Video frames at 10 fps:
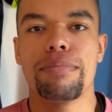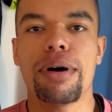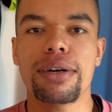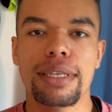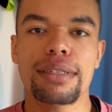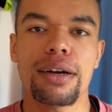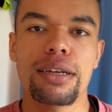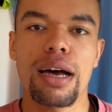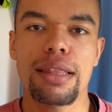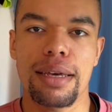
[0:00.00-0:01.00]
Boxes are
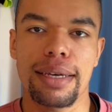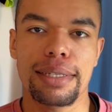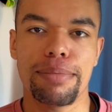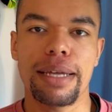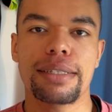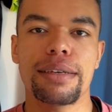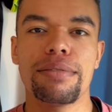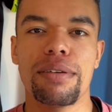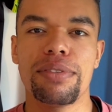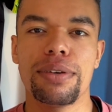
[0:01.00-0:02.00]
not that expensive
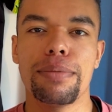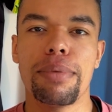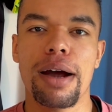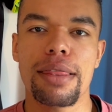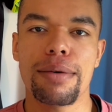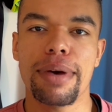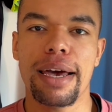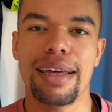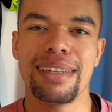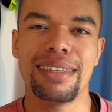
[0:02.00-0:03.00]
if you buy them
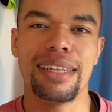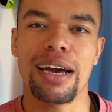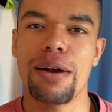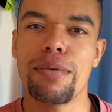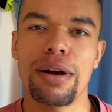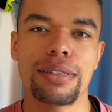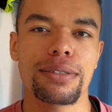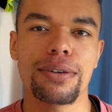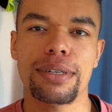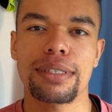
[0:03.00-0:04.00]
at DIY
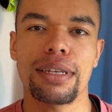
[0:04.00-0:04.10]
stores